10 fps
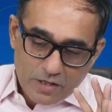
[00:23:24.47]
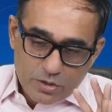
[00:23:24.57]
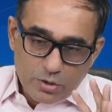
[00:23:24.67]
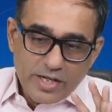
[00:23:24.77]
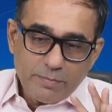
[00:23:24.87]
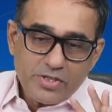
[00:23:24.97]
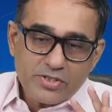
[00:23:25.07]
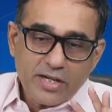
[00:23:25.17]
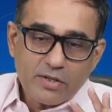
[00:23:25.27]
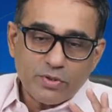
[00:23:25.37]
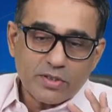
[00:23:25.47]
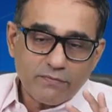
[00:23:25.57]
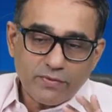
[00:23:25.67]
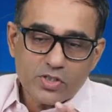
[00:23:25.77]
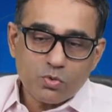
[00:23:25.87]
So let me start with the
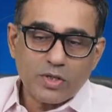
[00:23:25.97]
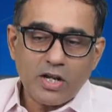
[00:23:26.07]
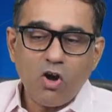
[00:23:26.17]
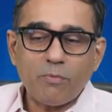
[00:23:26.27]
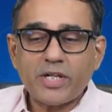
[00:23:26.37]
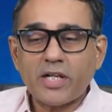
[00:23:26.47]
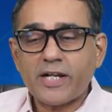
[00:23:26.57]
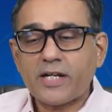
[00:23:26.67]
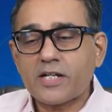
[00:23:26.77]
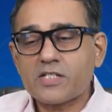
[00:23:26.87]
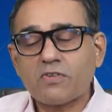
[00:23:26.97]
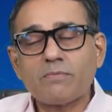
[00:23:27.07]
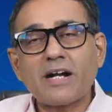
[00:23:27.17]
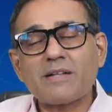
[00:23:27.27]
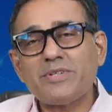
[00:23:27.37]
first one, how many rate cuts
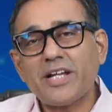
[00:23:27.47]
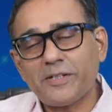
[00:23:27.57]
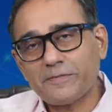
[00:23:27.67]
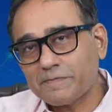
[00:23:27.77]
from RBI?